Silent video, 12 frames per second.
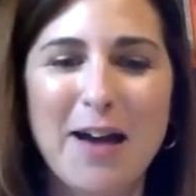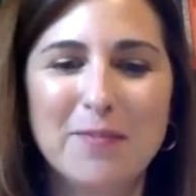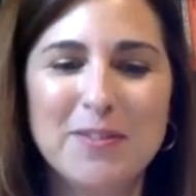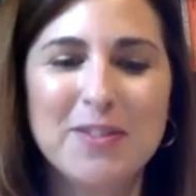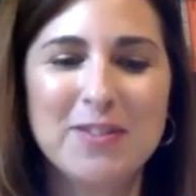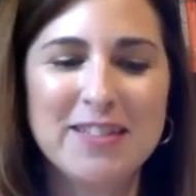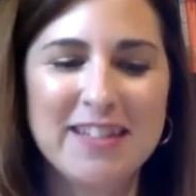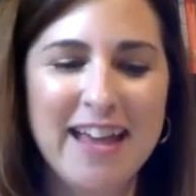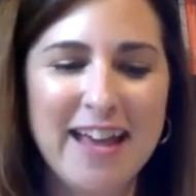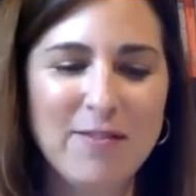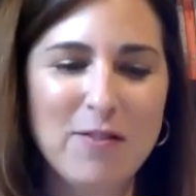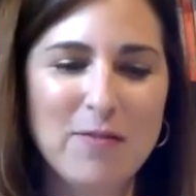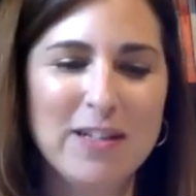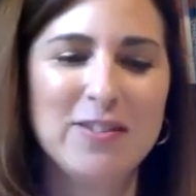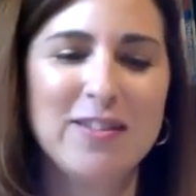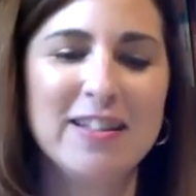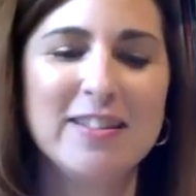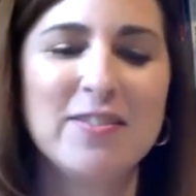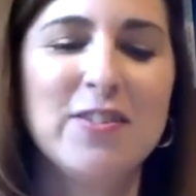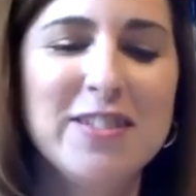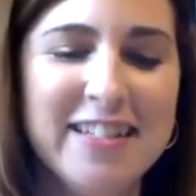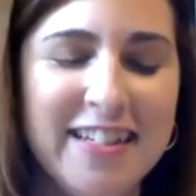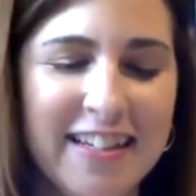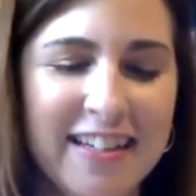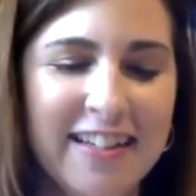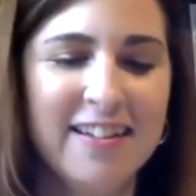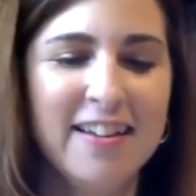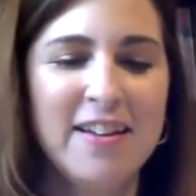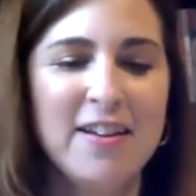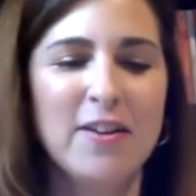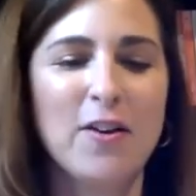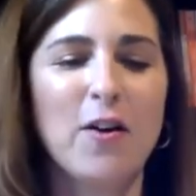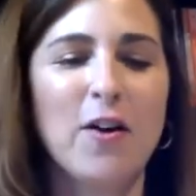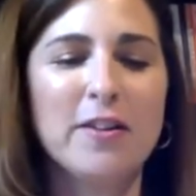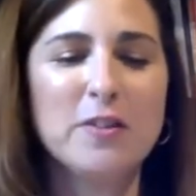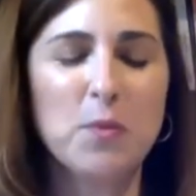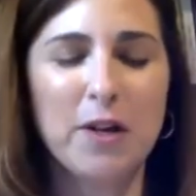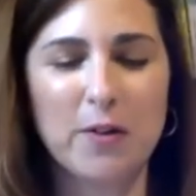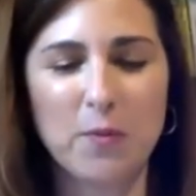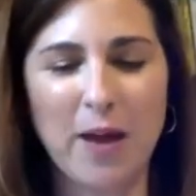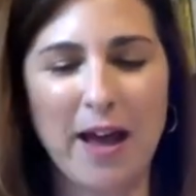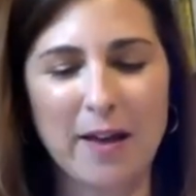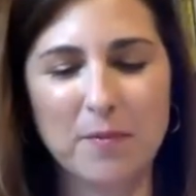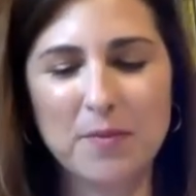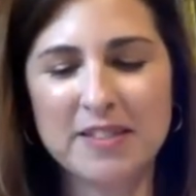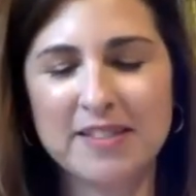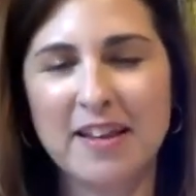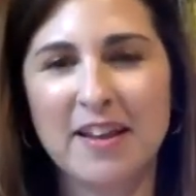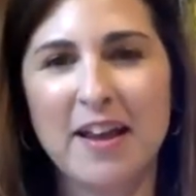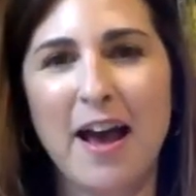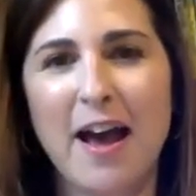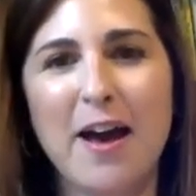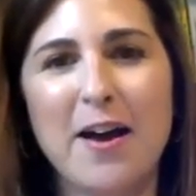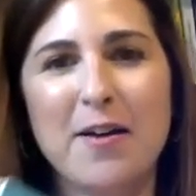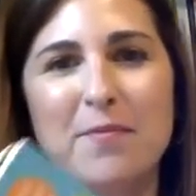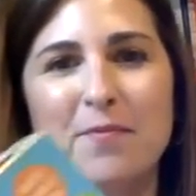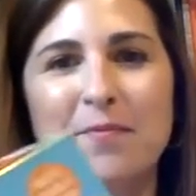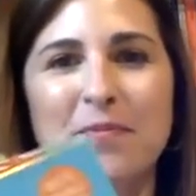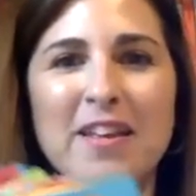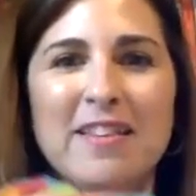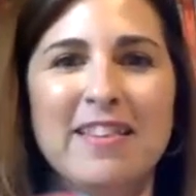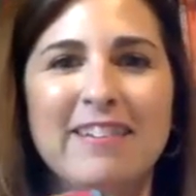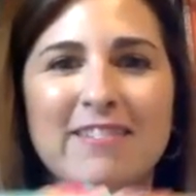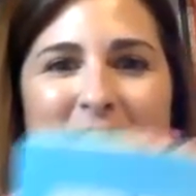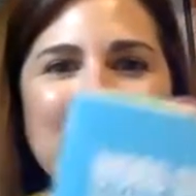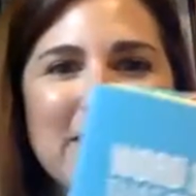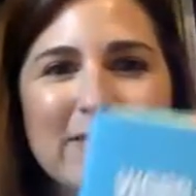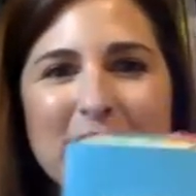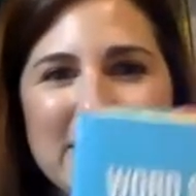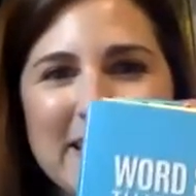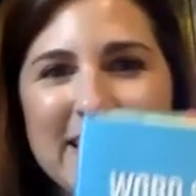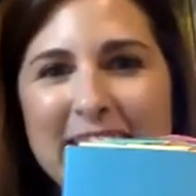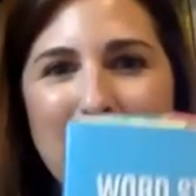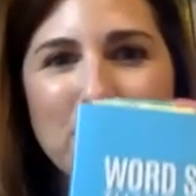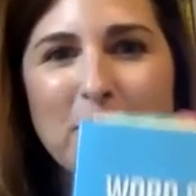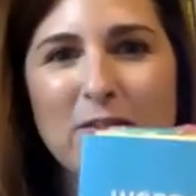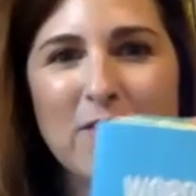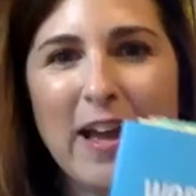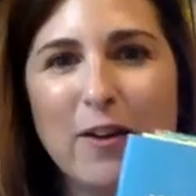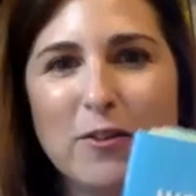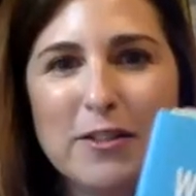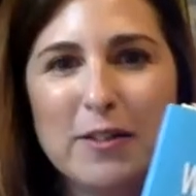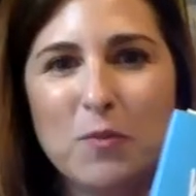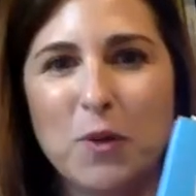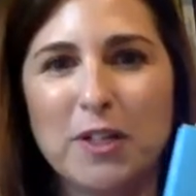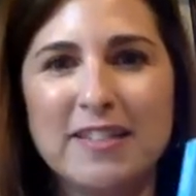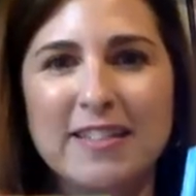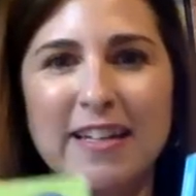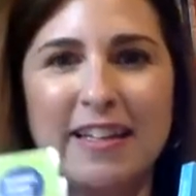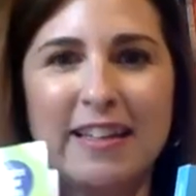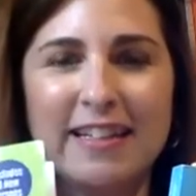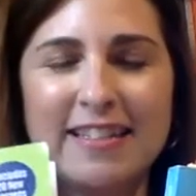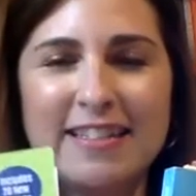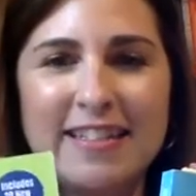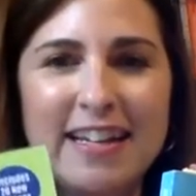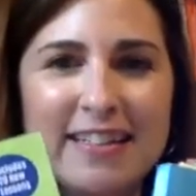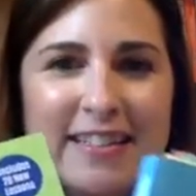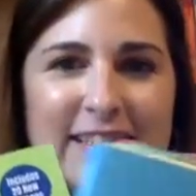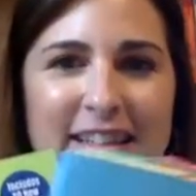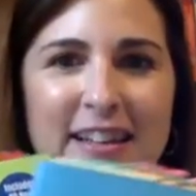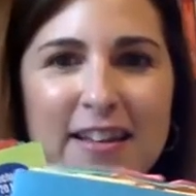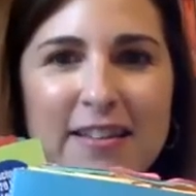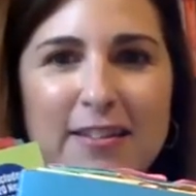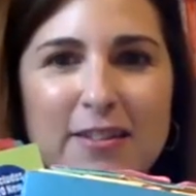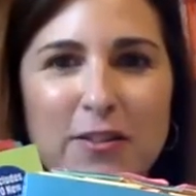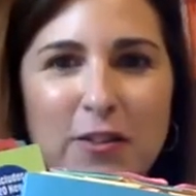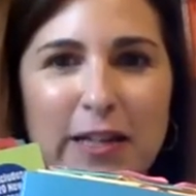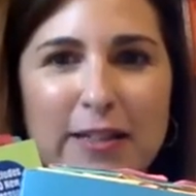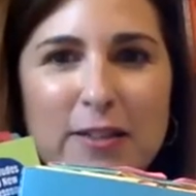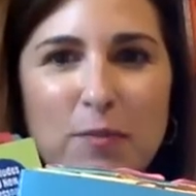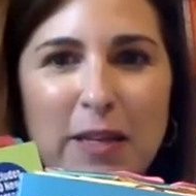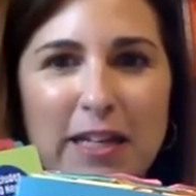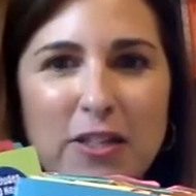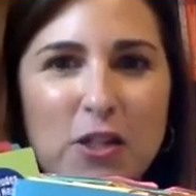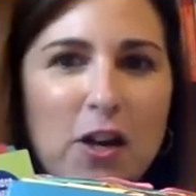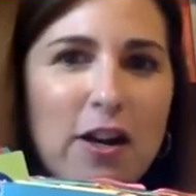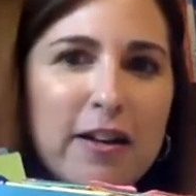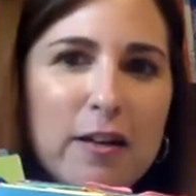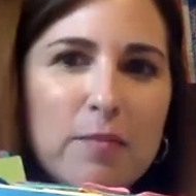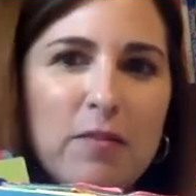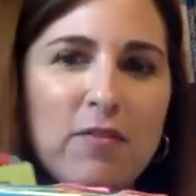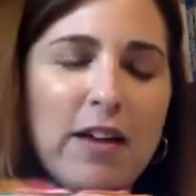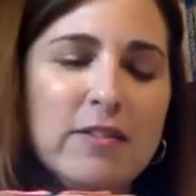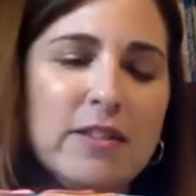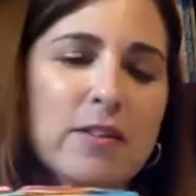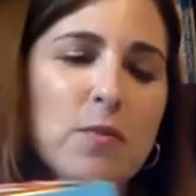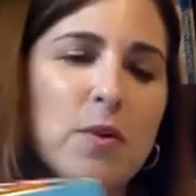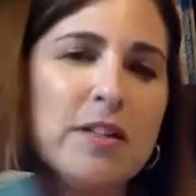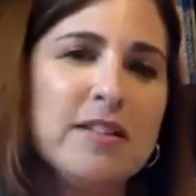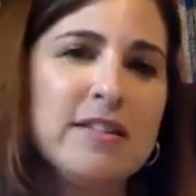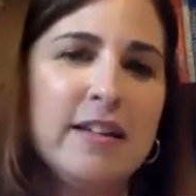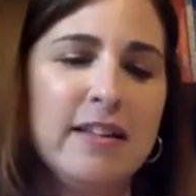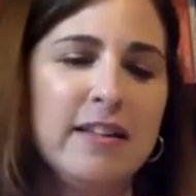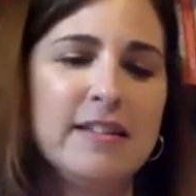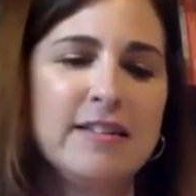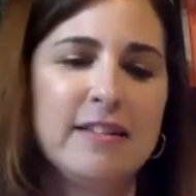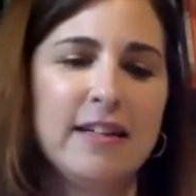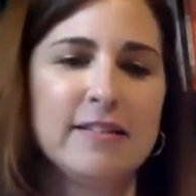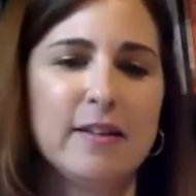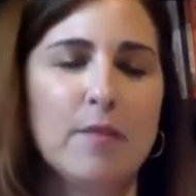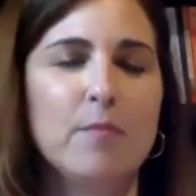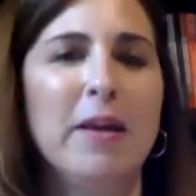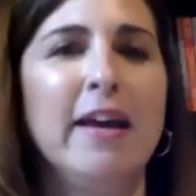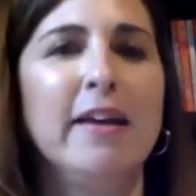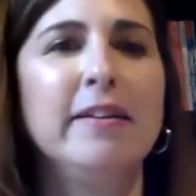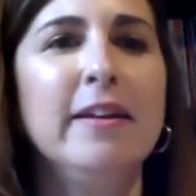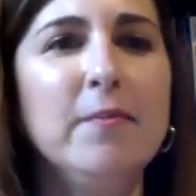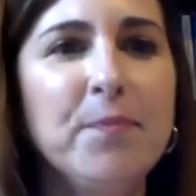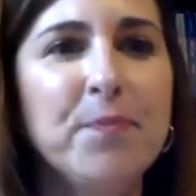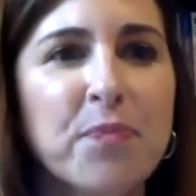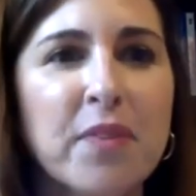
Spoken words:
So today when we do this routine called Word Webs, the original routine can be found in Word Study That Sticks. The student's mini chart can be found in the Word Study That Sticks companion.